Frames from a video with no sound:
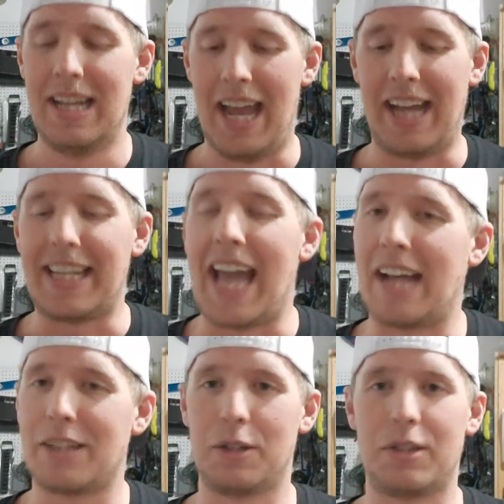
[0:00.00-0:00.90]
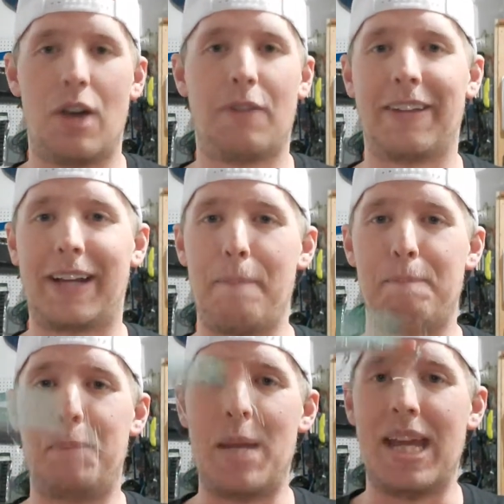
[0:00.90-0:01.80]
and cast yourself like
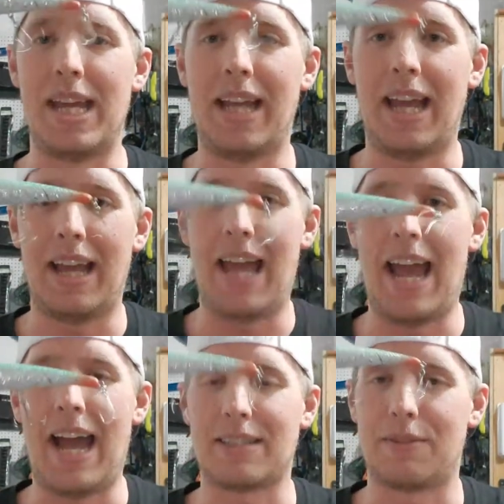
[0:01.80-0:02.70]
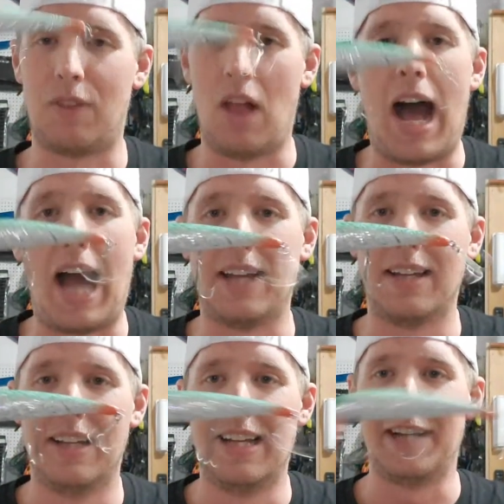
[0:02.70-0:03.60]
a big ass fly
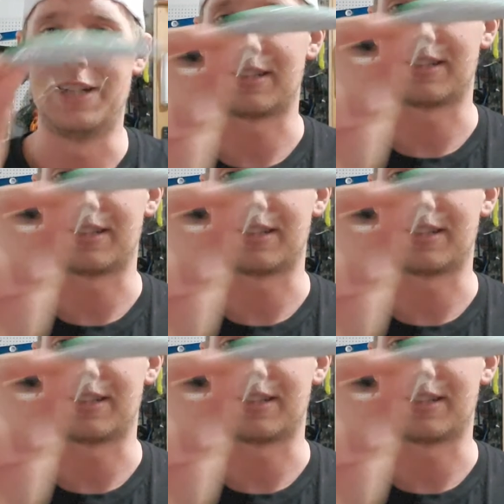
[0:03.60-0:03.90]
and just